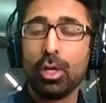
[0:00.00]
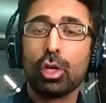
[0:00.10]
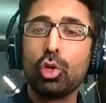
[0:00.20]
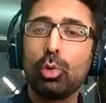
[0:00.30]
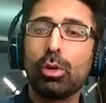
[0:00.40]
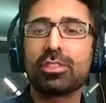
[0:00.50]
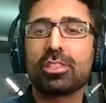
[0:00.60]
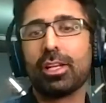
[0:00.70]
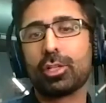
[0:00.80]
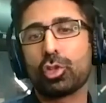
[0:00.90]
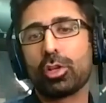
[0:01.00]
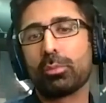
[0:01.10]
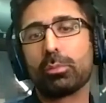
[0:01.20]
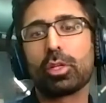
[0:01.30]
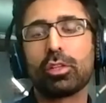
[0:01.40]
You would have still hit your
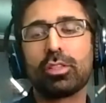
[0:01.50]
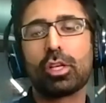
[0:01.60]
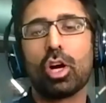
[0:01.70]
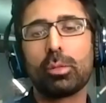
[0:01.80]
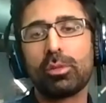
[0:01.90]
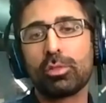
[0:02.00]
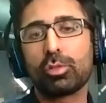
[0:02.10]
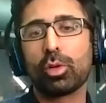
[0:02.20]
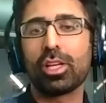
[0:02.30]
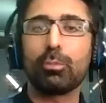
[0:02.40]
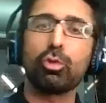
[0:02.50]
number because the economy was going up.